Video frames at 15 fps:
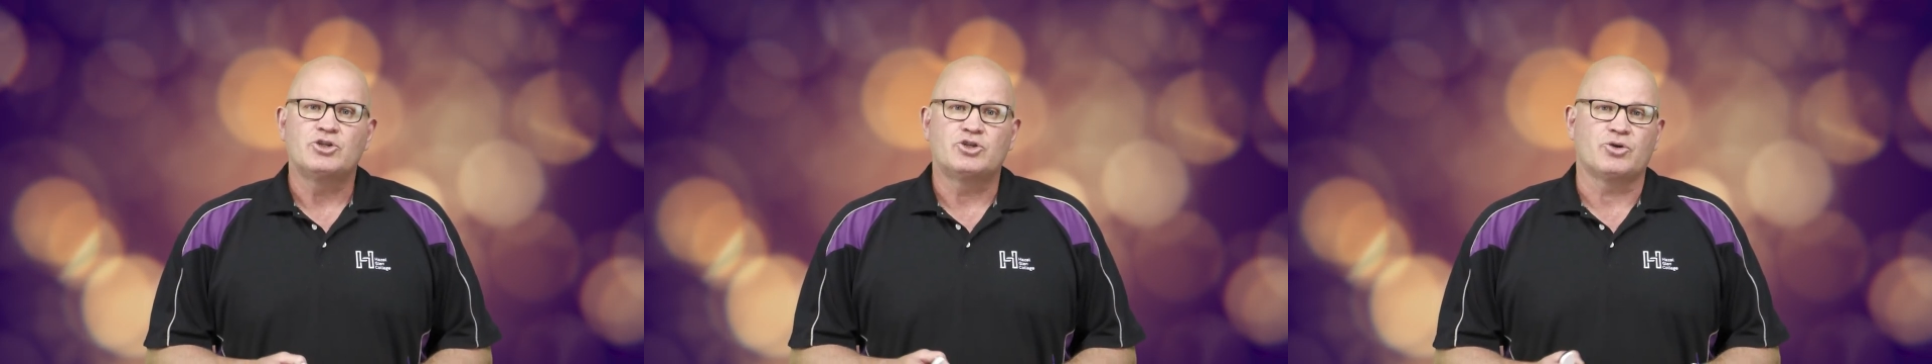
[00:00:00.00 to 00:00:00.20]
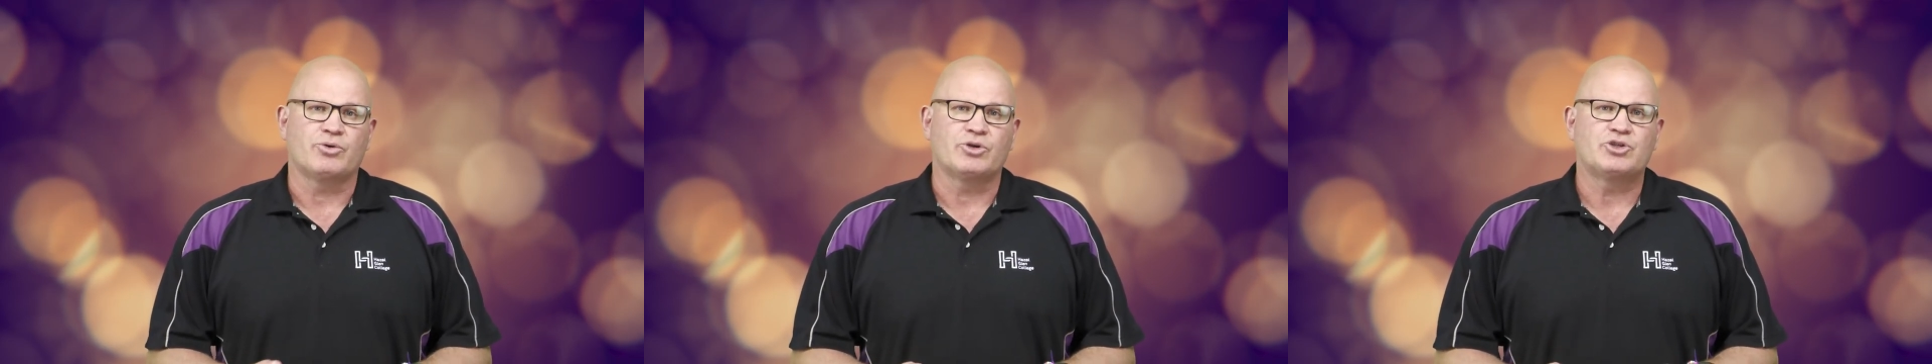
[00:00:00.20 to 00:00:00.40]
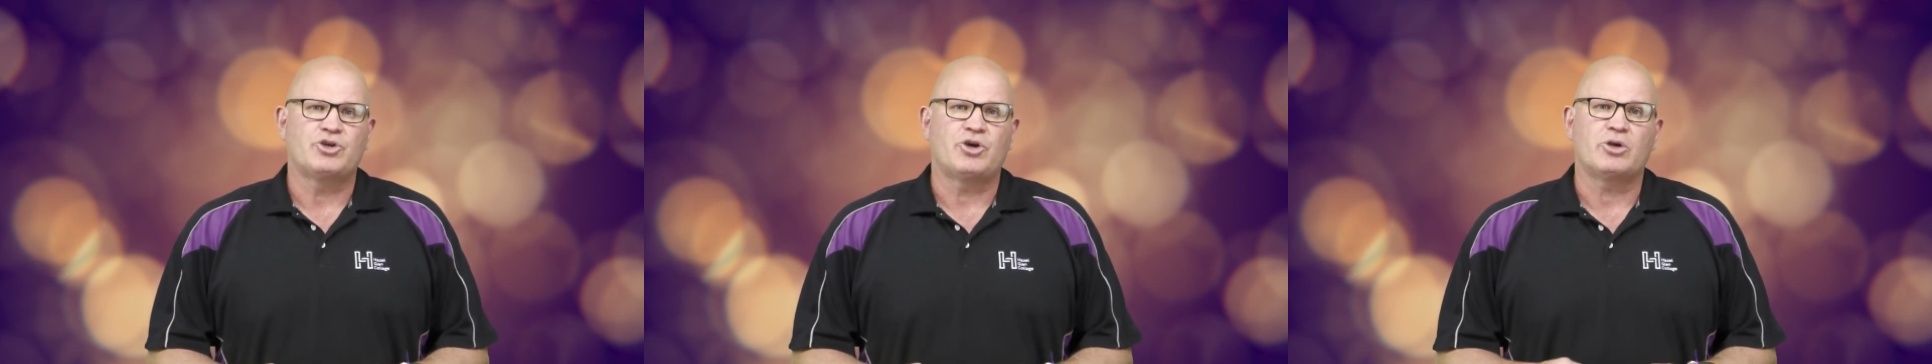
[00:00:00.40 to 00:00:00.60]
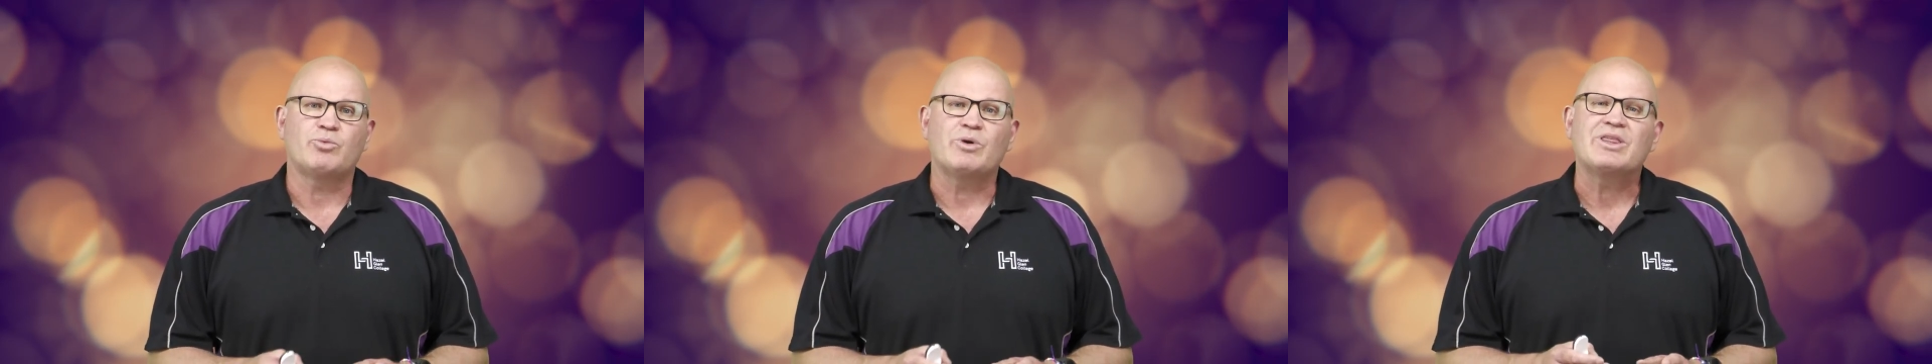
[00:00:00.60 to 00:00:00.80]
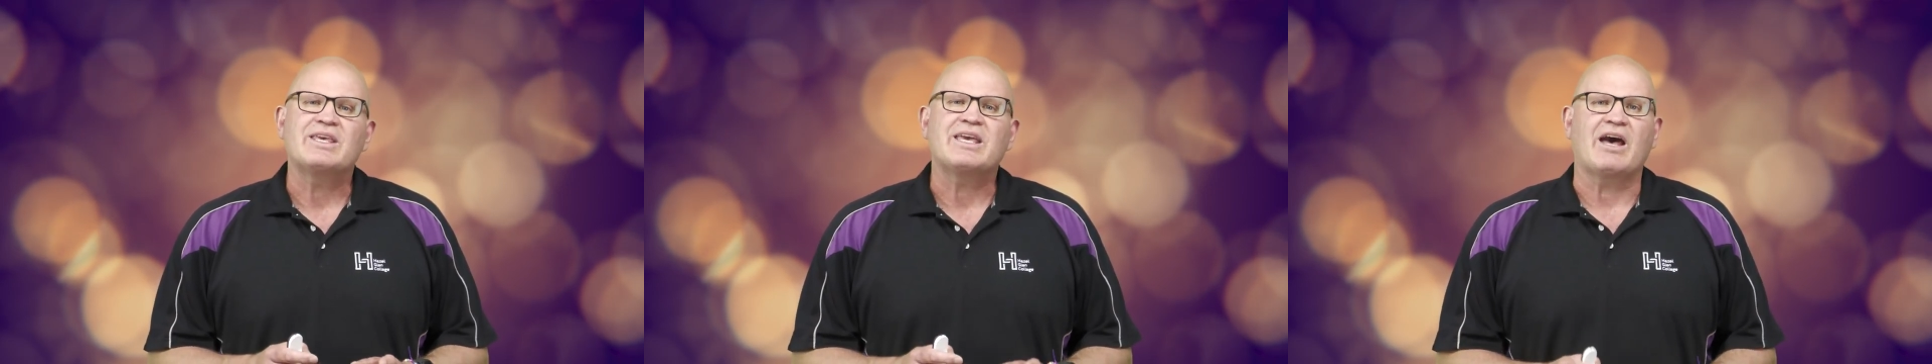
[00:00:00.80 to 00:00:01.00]
to
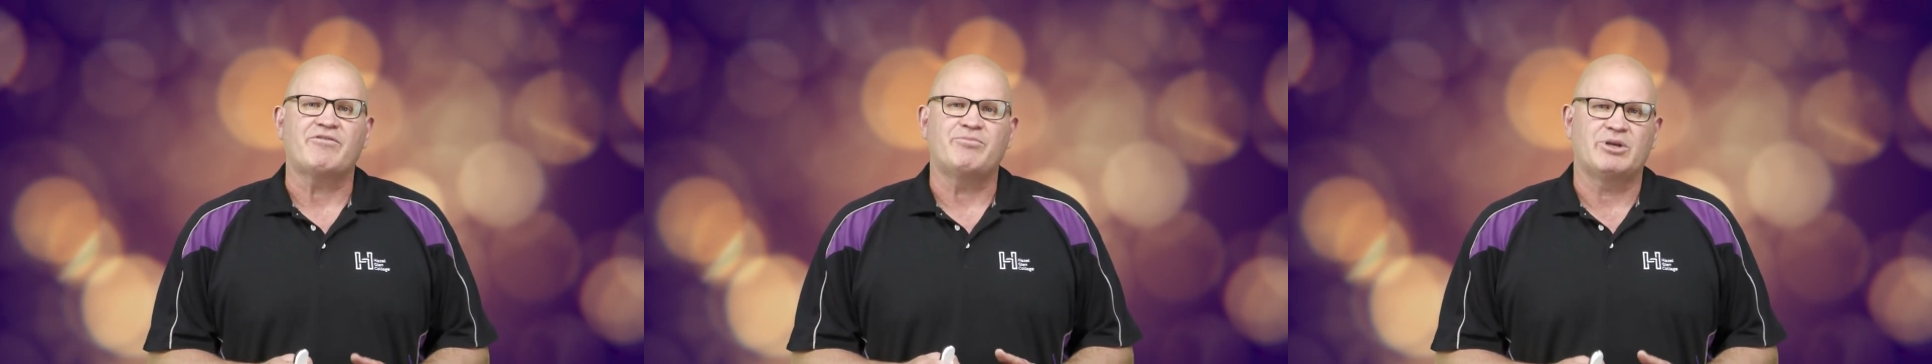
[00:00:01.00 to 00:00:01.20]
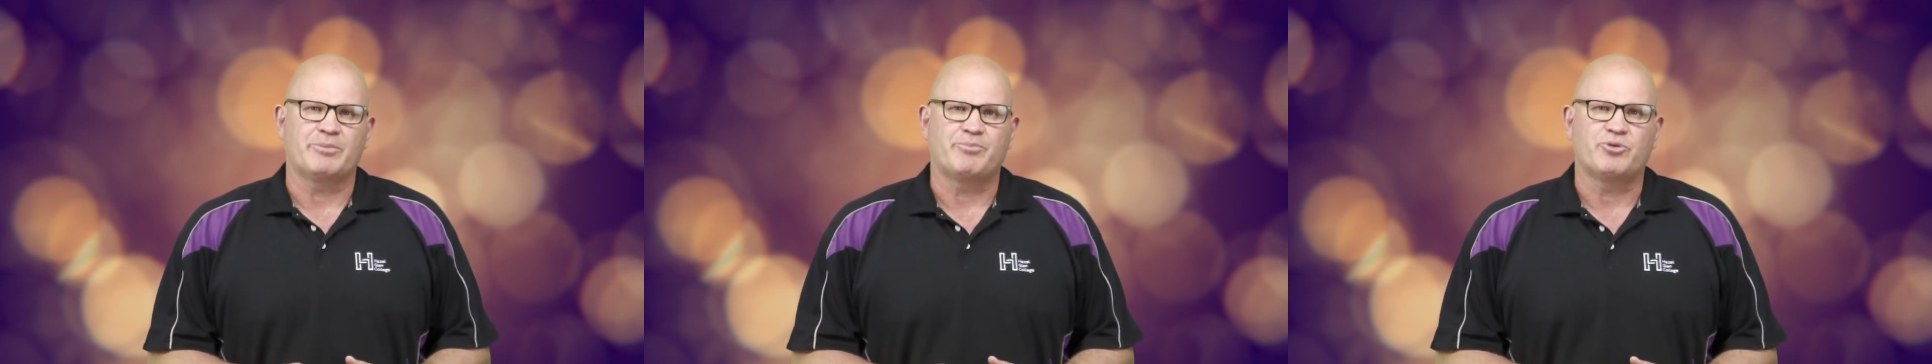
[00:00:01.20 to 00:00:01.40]
return with government